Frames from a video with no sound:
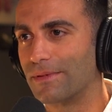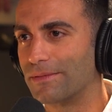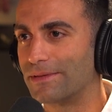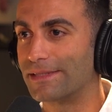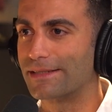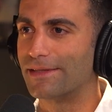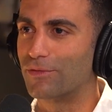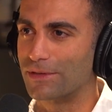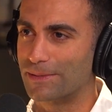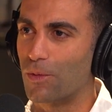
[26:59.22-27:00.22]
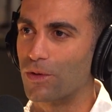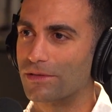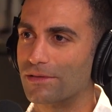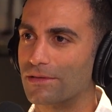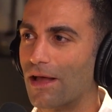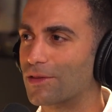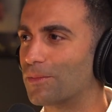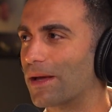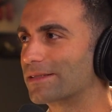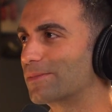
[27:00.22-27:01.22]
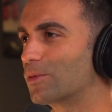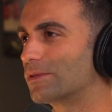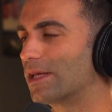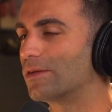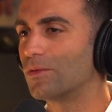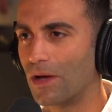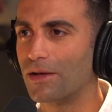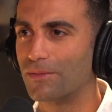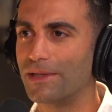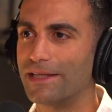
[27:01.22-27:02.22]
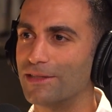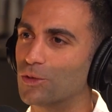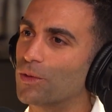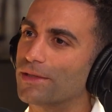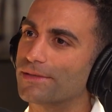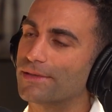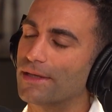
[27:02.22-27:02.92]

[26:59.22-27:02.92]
6 different sports and got to basketball and said, I really enjoy this.